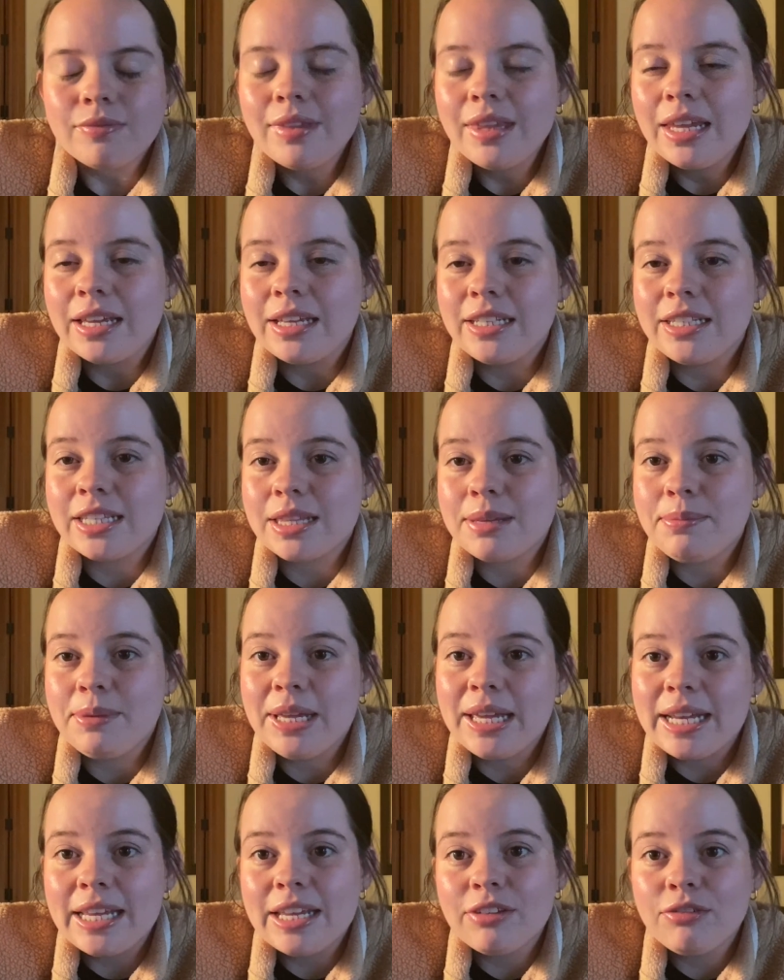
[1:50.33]
It's the
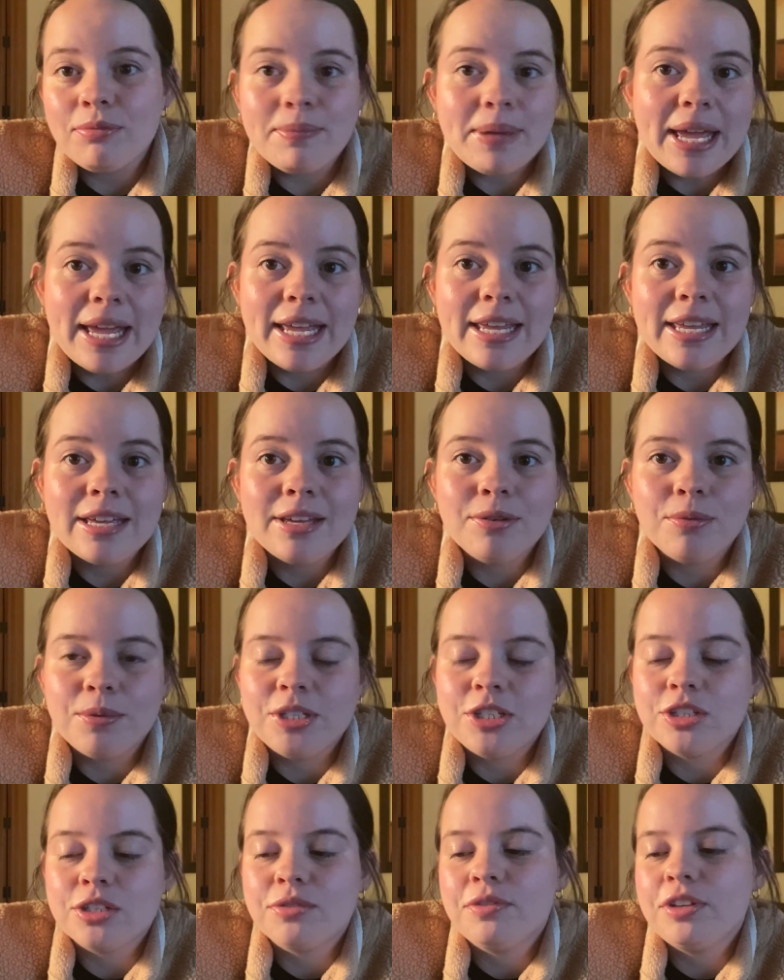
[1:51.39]
beginning of May. We
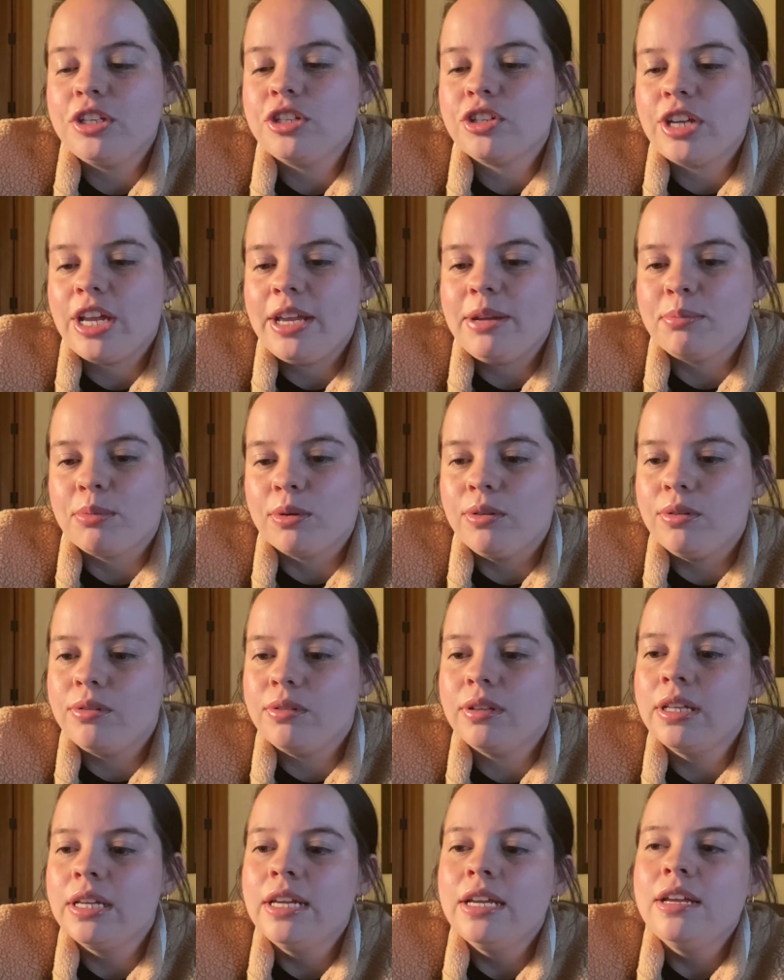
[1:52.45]
just finished
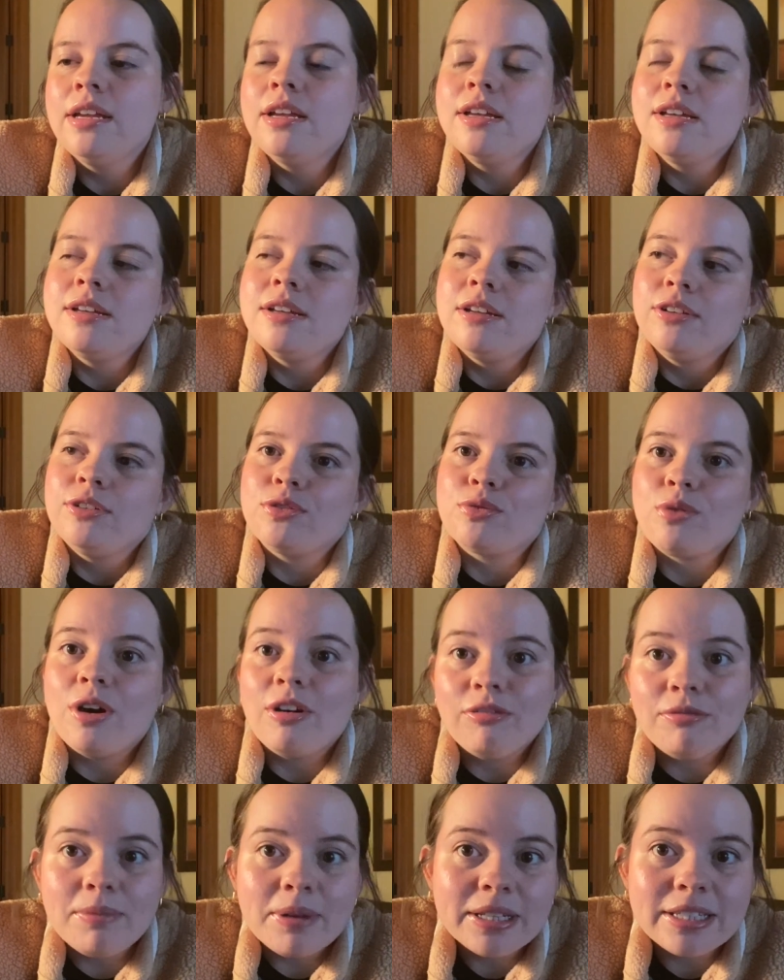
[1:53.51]
April.
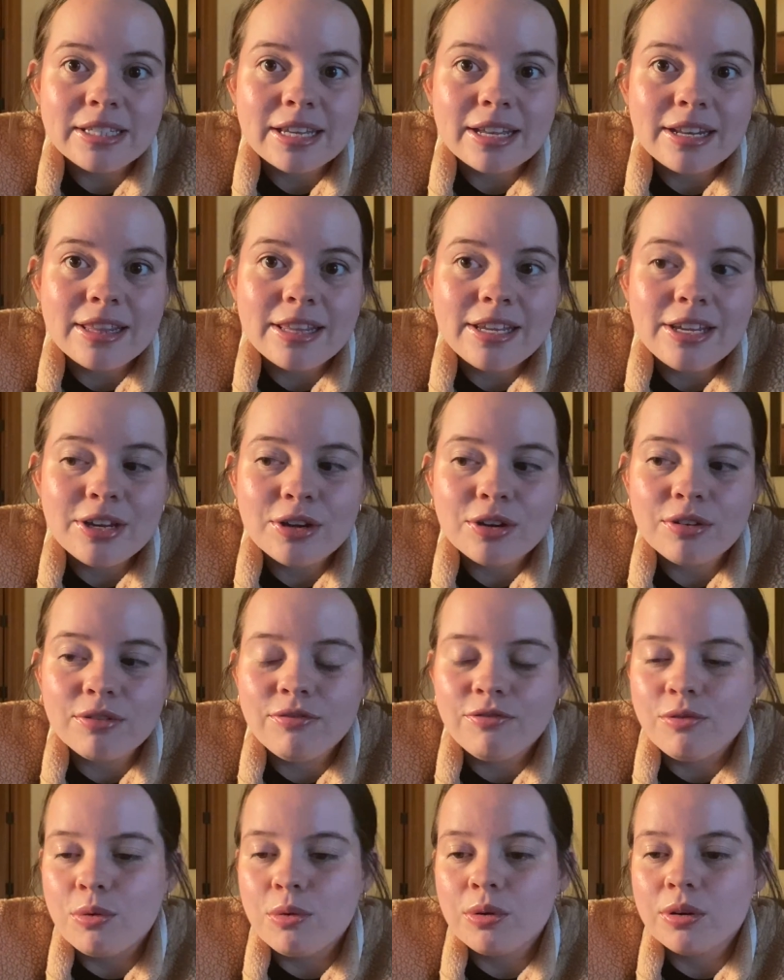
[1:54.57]
12 months out of the year,
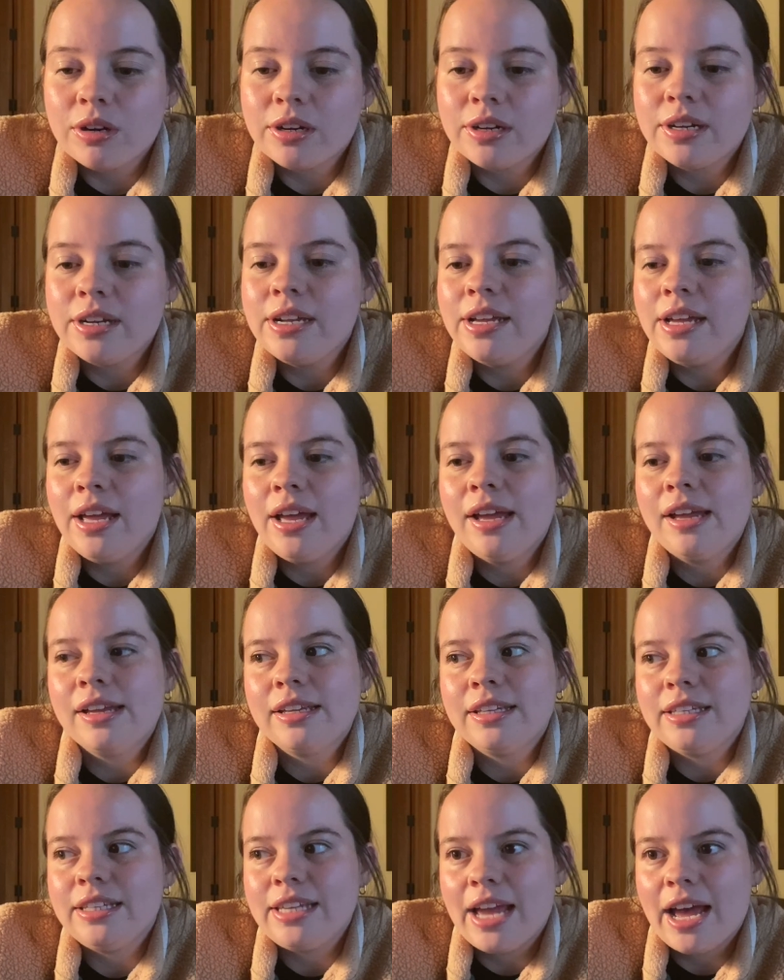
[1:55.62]
4.
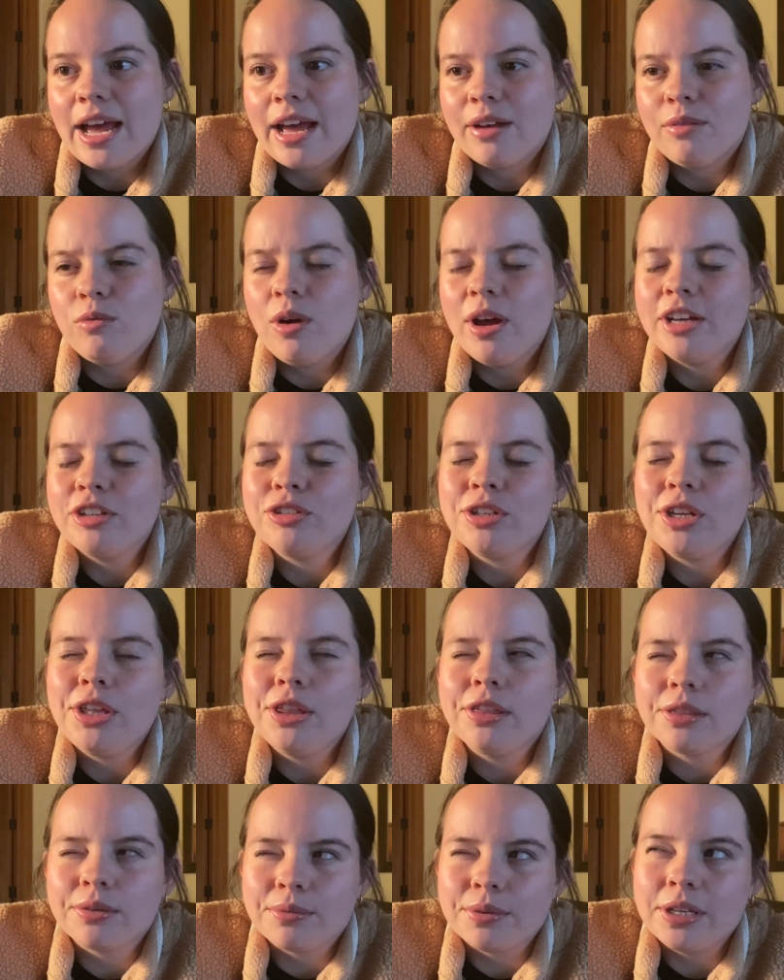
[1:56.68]
Yeah, well, actually
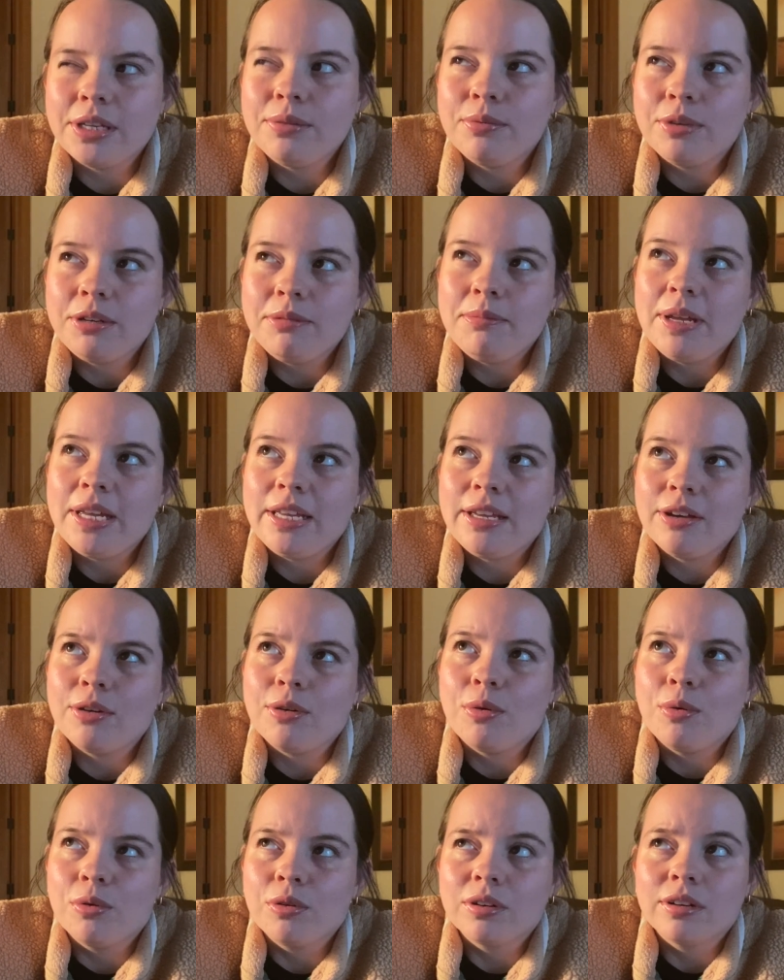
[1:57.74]
3 would make a
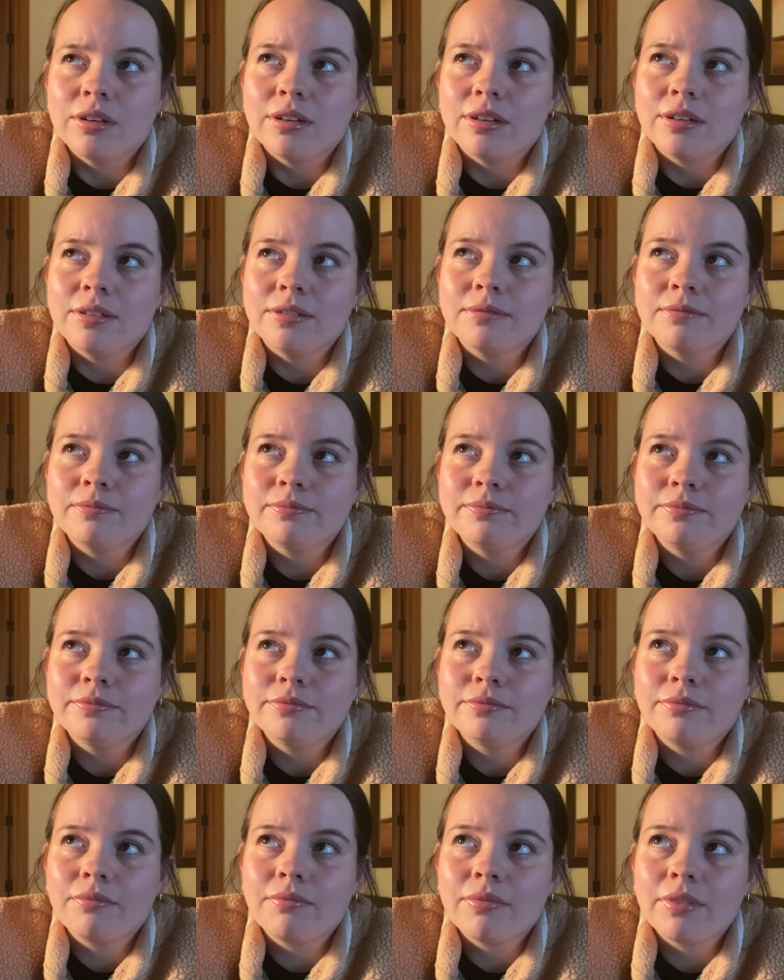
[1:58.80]
quarter
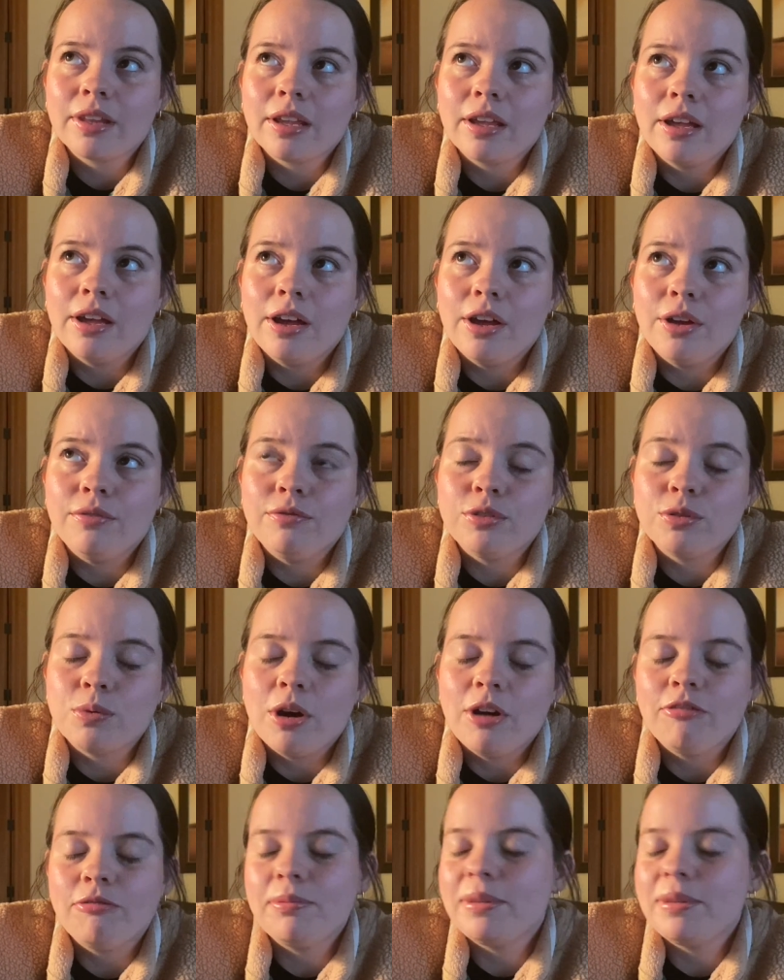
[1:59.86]
of 12, but